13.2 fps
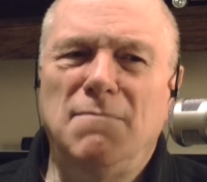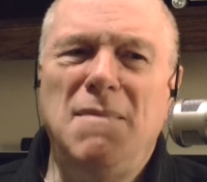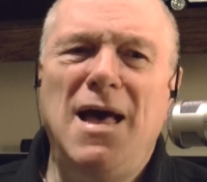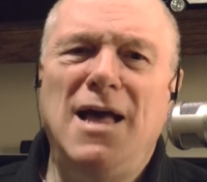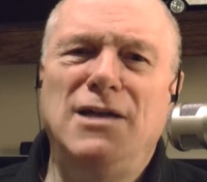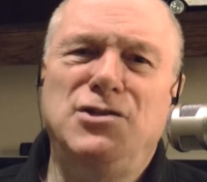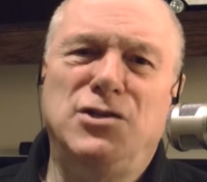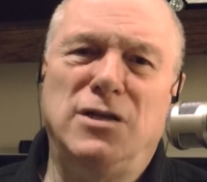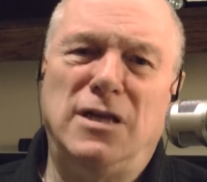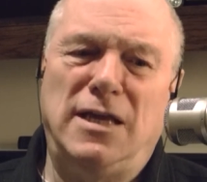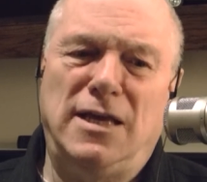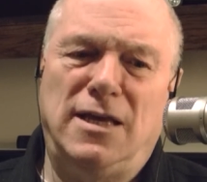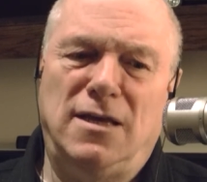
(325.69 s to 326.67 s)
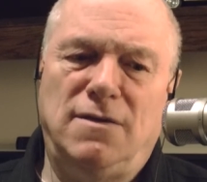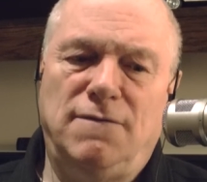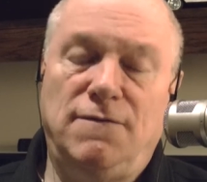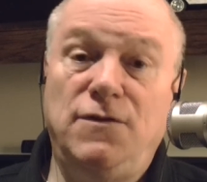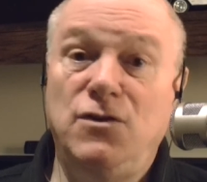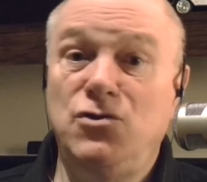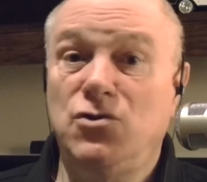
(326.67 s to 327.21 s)
imagining it,
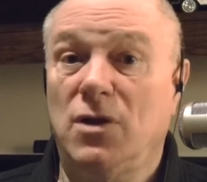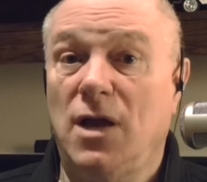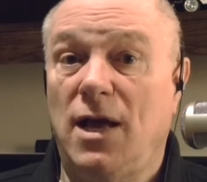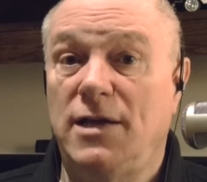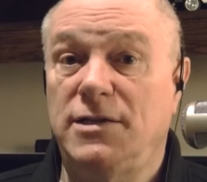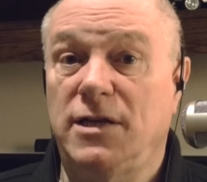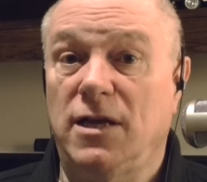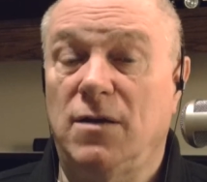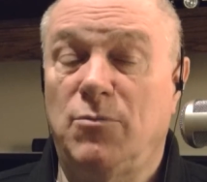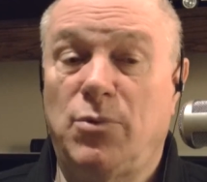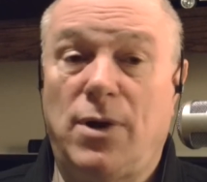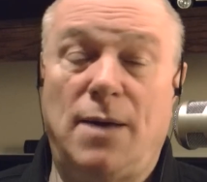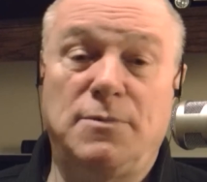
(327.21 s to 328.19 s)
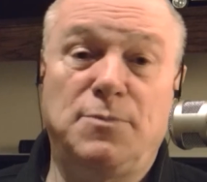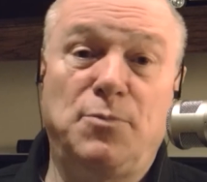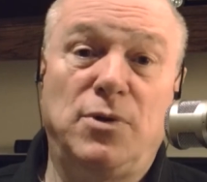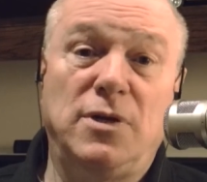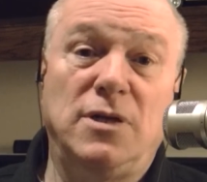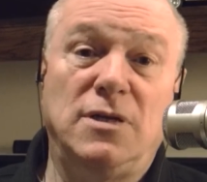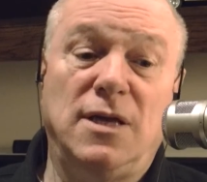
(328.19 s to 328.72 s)
visualizing it, perhaps
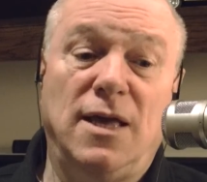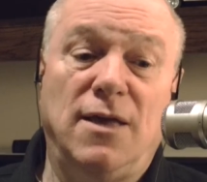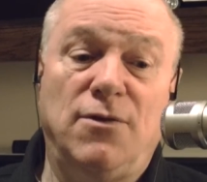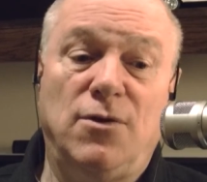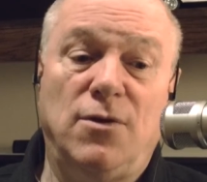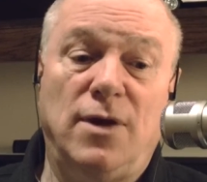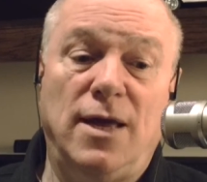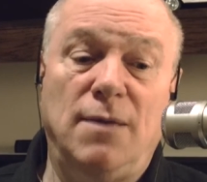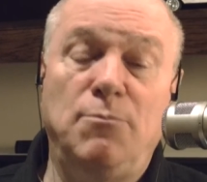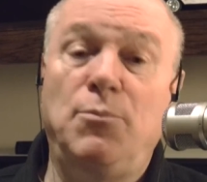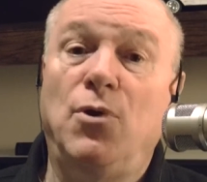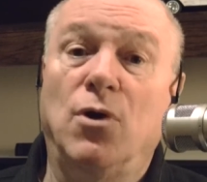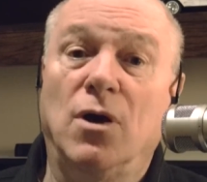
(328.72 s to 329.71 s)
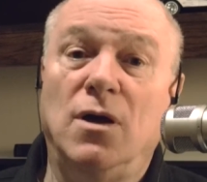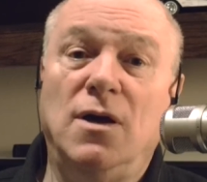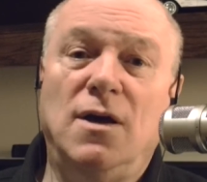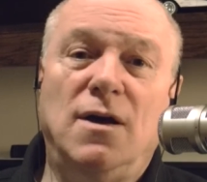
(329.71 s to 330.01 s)
putting together a book